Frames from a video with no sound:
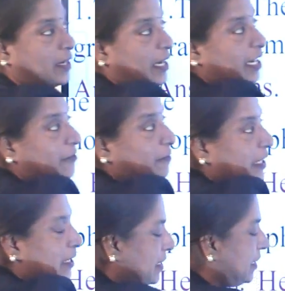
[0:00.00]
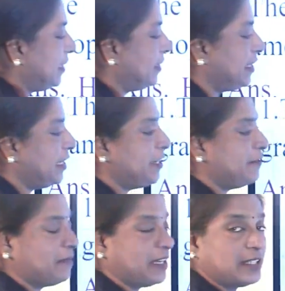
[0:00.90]
Invented. He
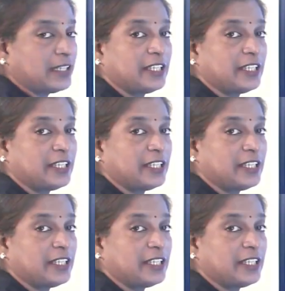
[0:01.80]
invented.